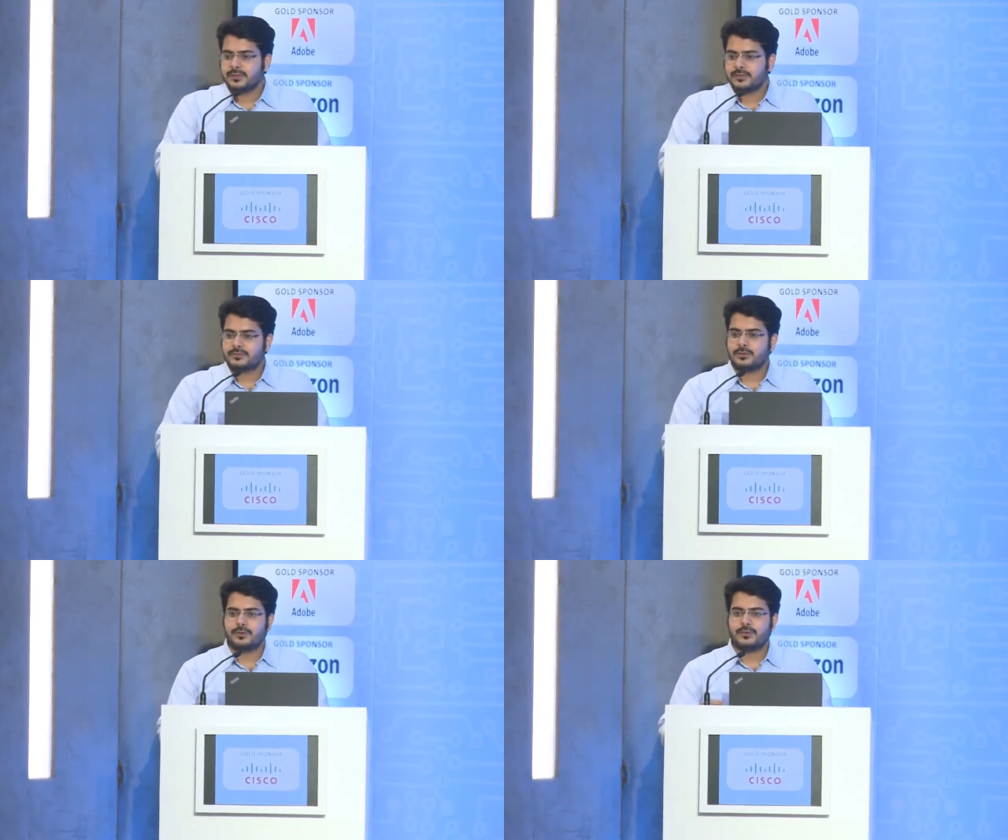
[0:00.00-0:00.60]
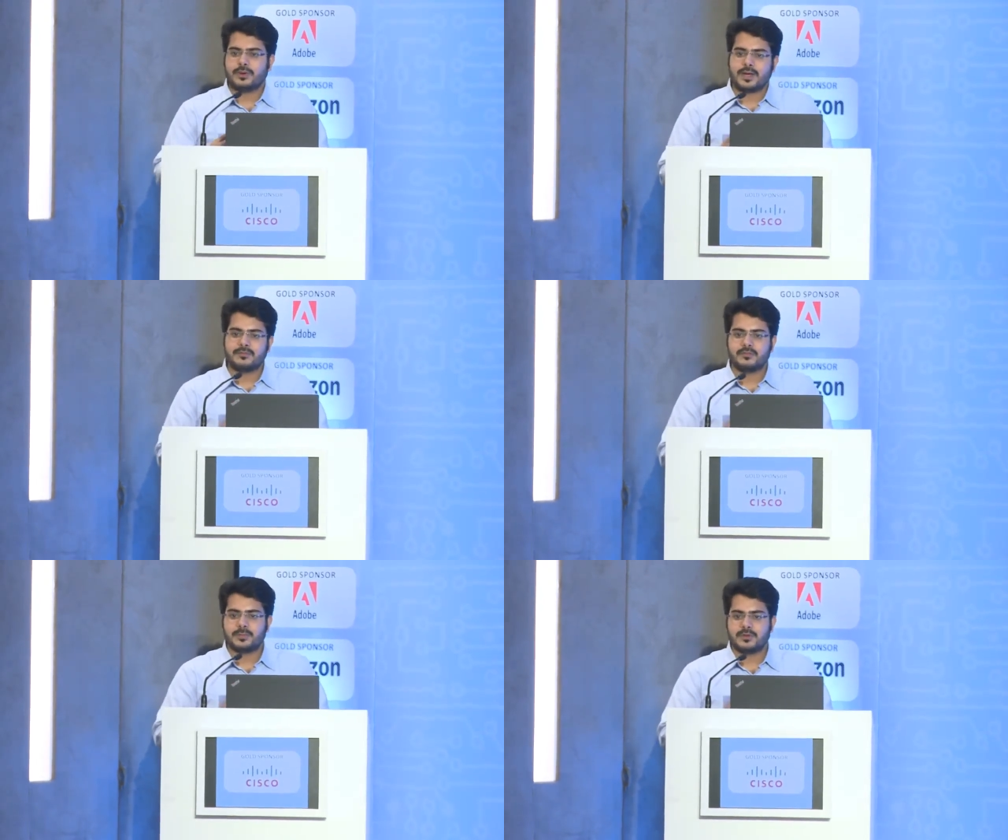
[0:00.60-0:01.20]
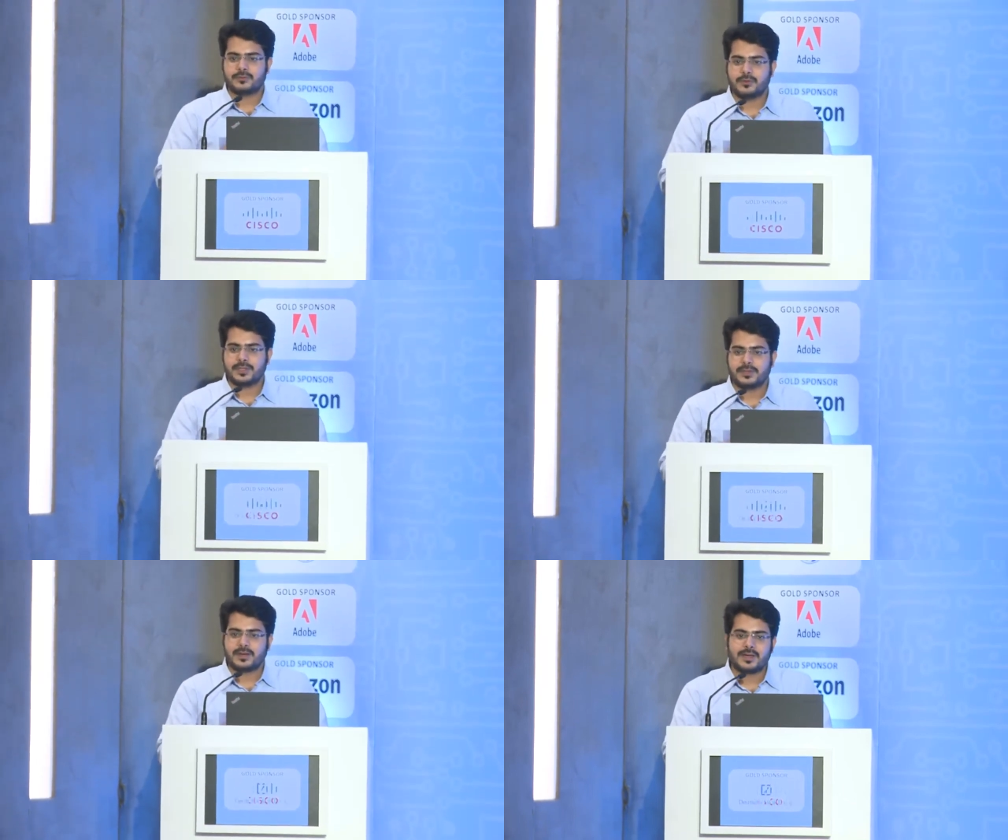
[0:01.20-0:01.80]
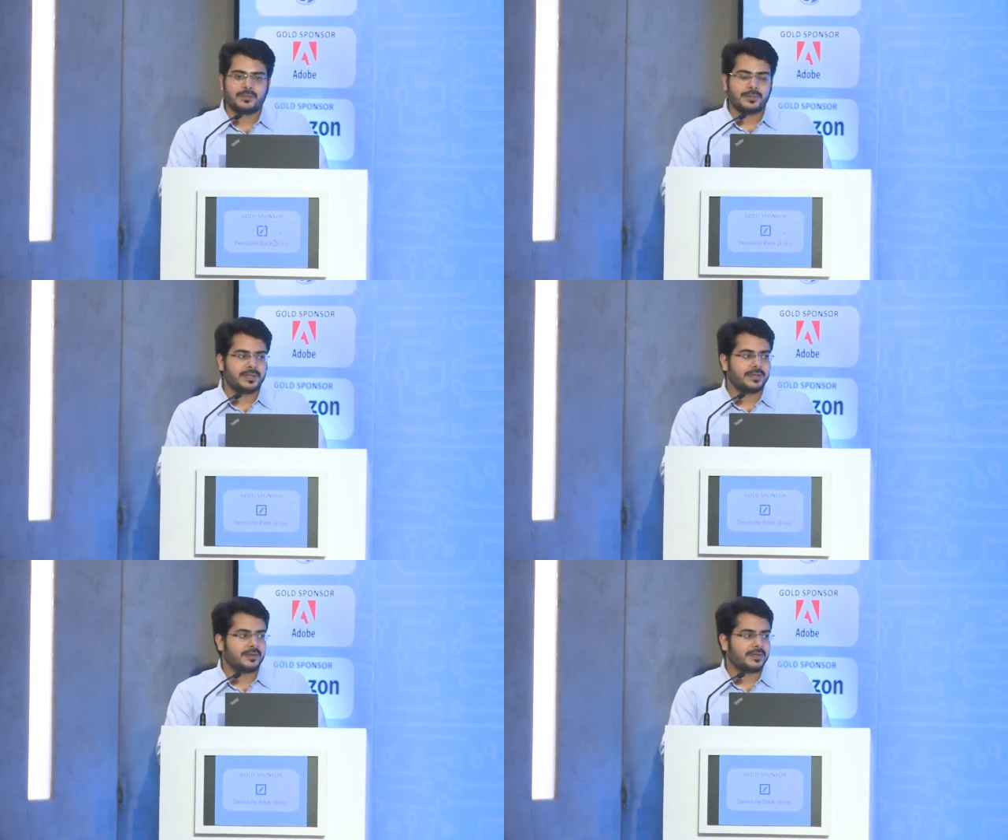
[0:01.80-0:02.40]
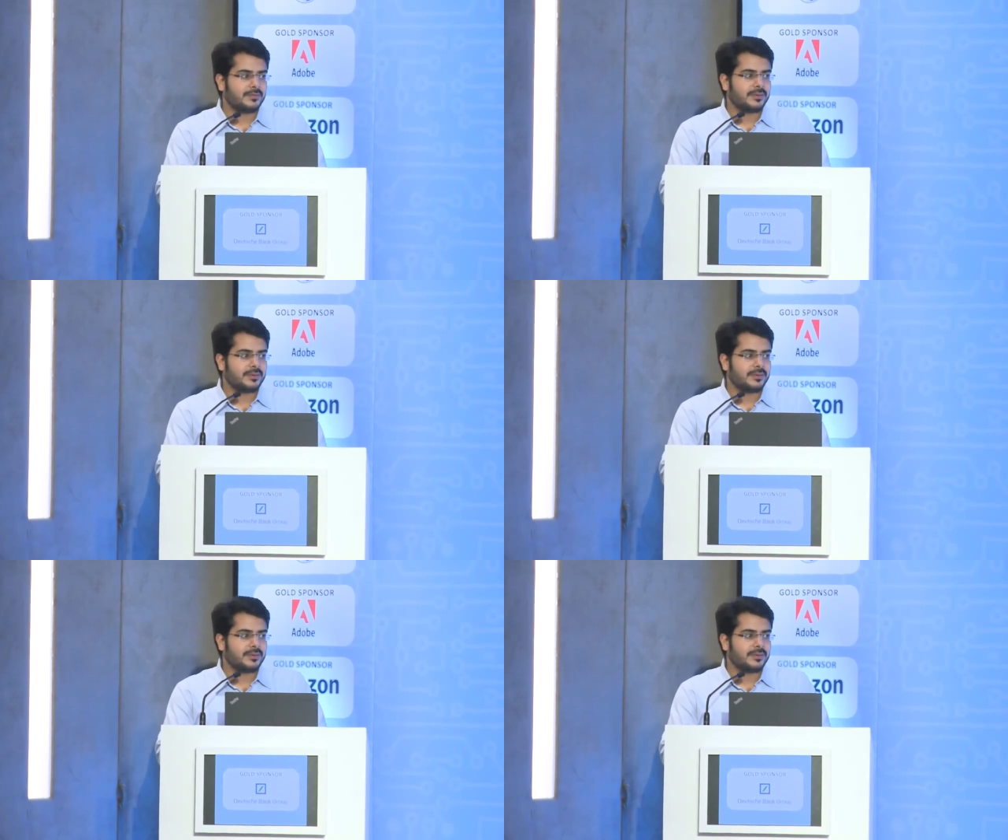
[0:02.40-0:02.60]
So I'm Vaibhav Kohli. I'll be